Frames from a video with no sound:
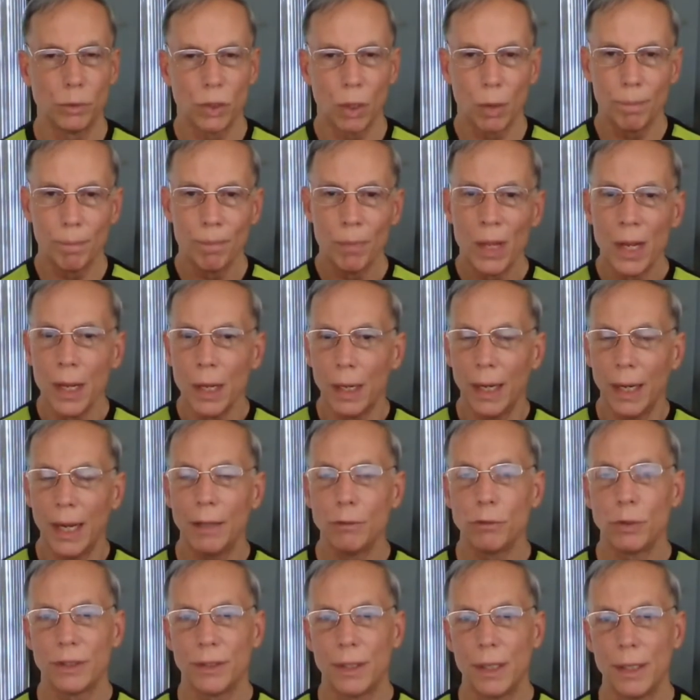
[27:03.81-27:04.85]
So,
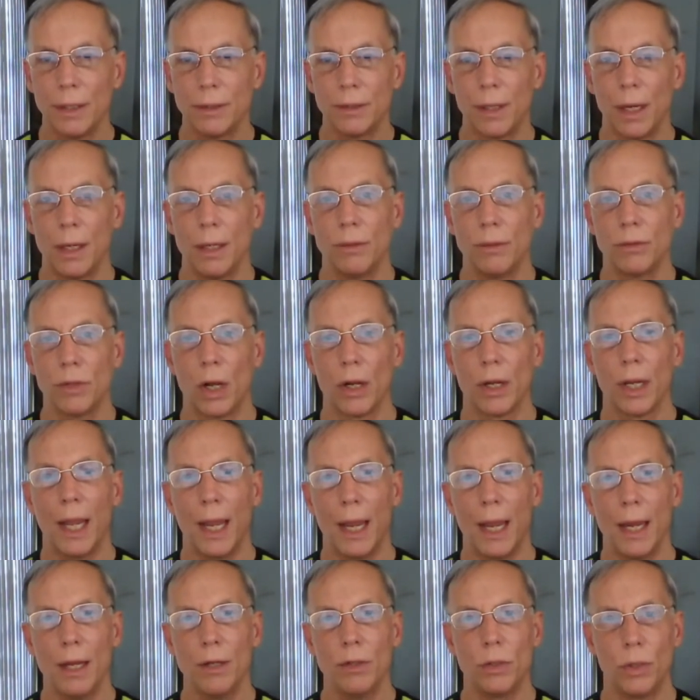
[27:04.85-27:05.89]
interesting studies on
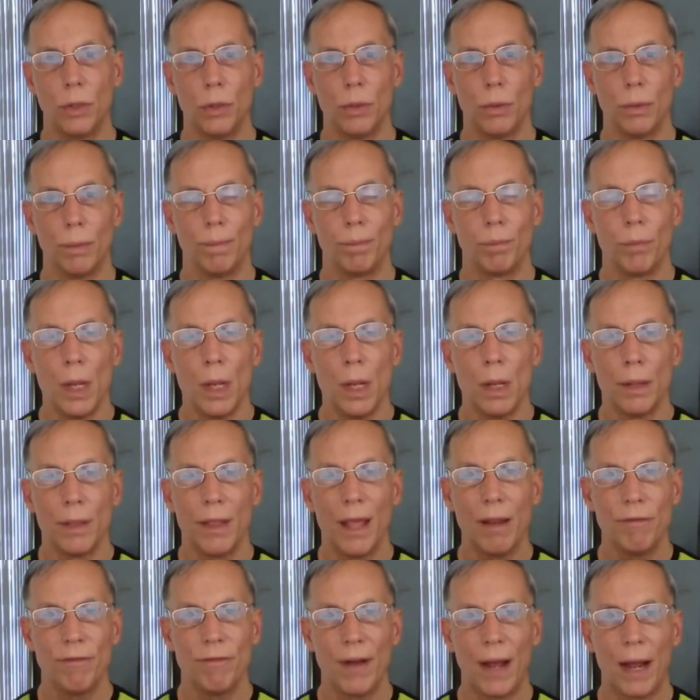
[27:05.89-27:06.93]
K2.
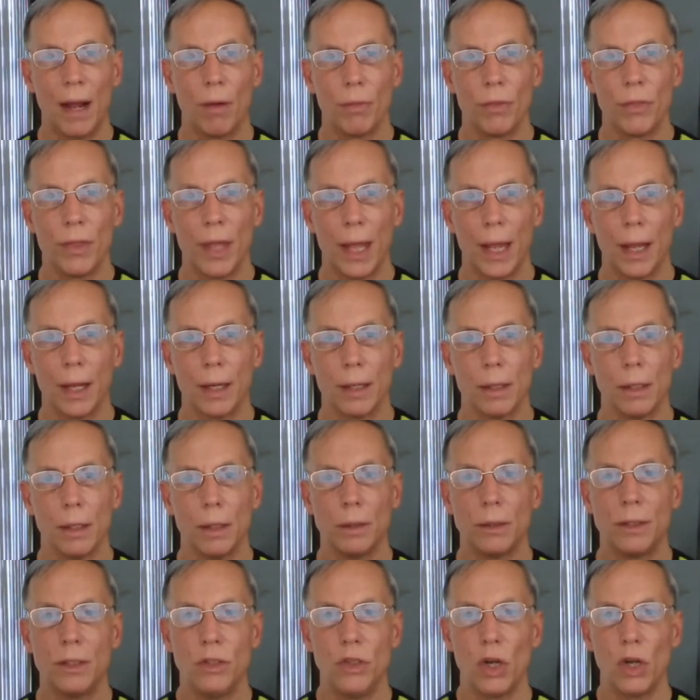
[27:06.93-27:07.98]
They found that
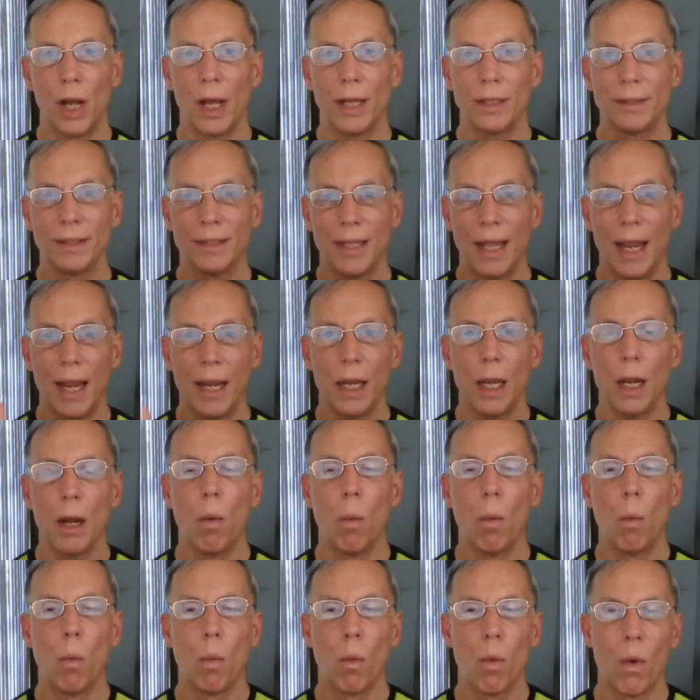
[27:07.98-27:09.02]
just
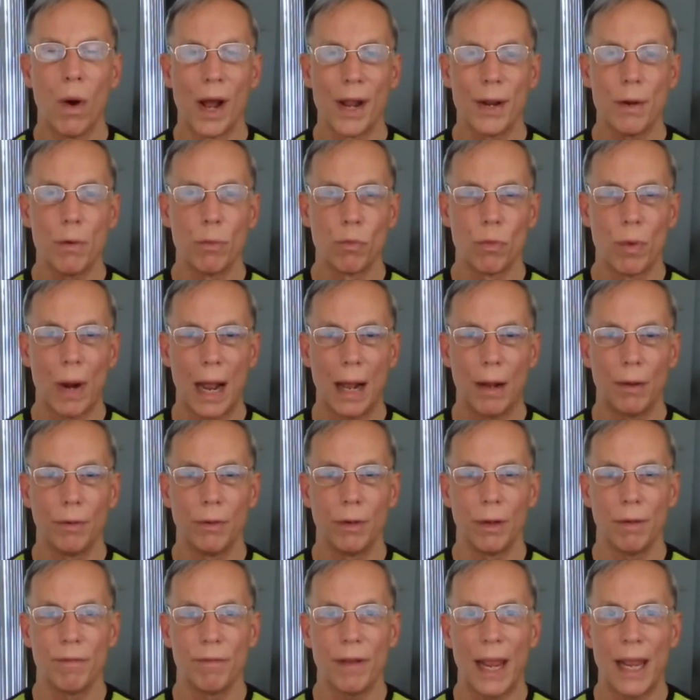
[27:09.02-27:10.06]
taking one
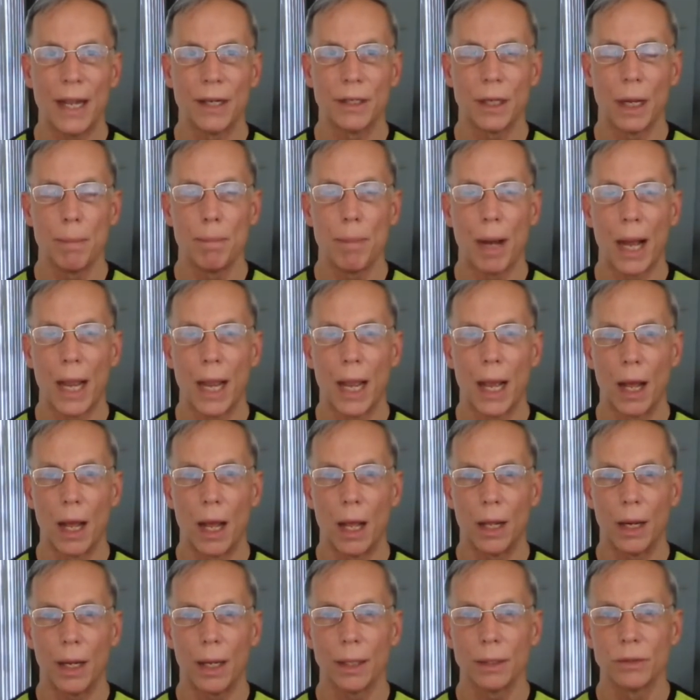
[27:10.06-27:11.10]
round of
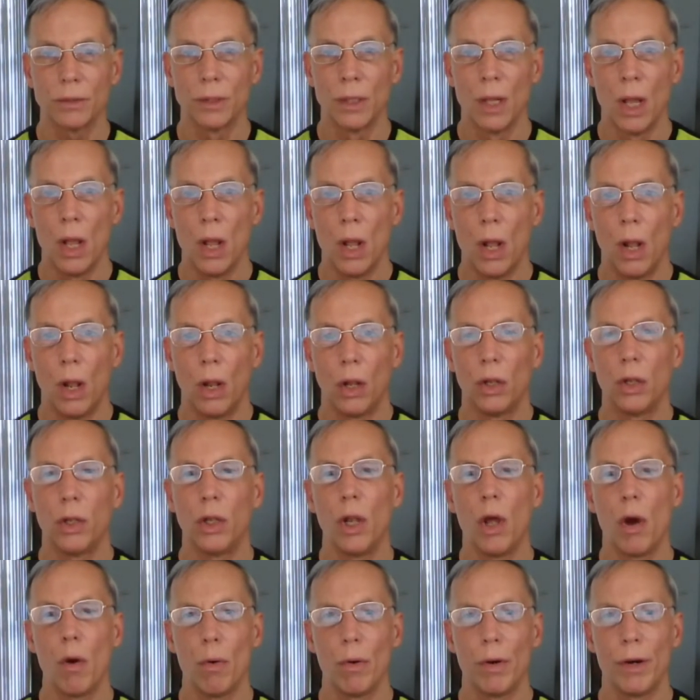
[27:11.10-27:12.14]
antibiotics
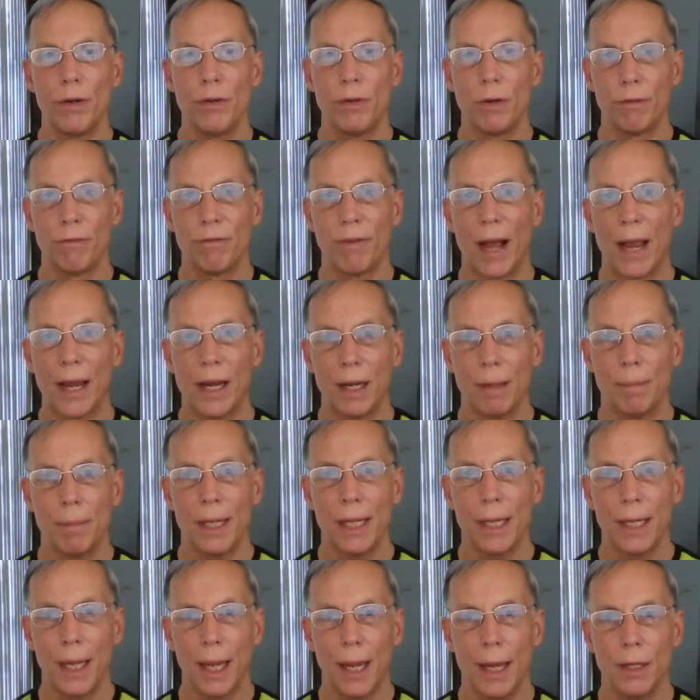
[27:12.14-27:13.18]
lowered your
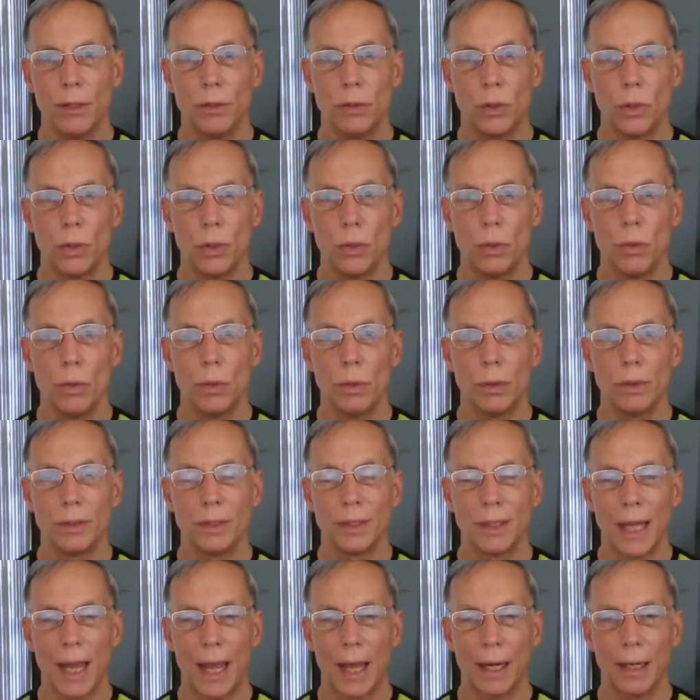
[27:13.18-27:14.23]
vitamin K2
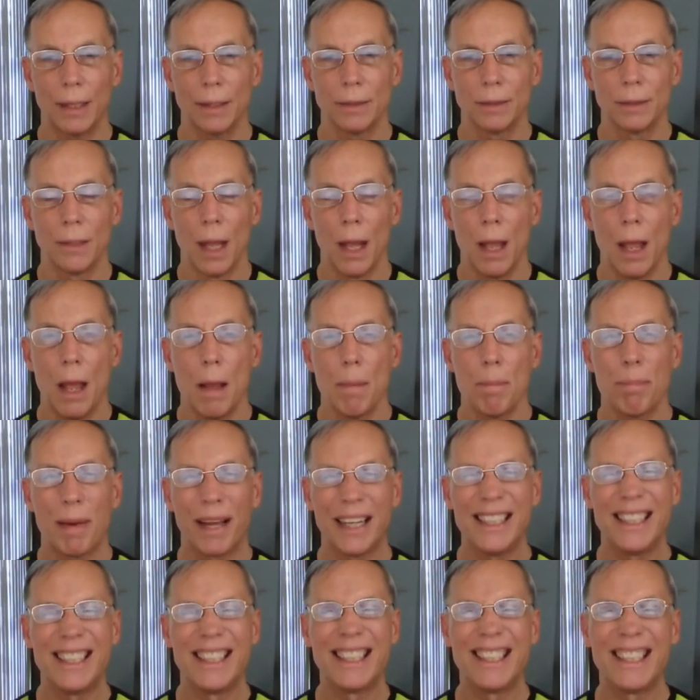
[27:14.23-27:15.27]
status by
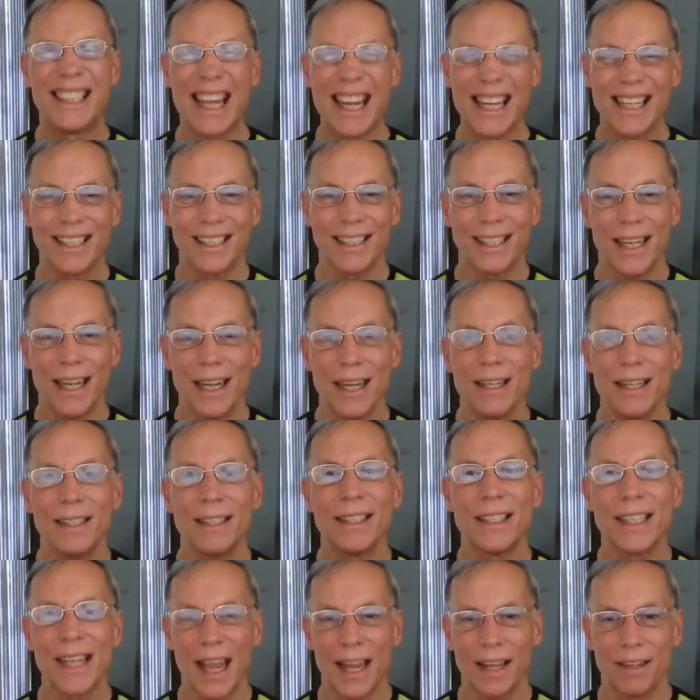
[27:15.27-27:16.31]

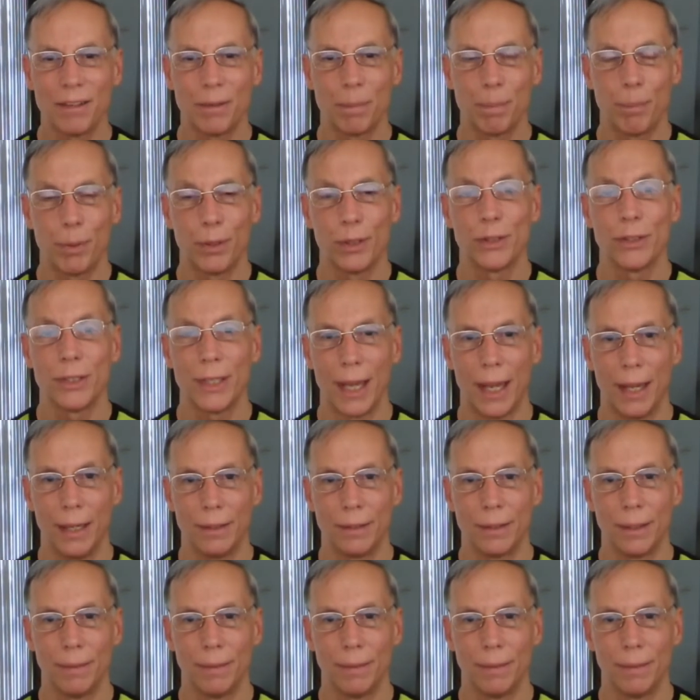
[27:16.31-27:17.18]
66%.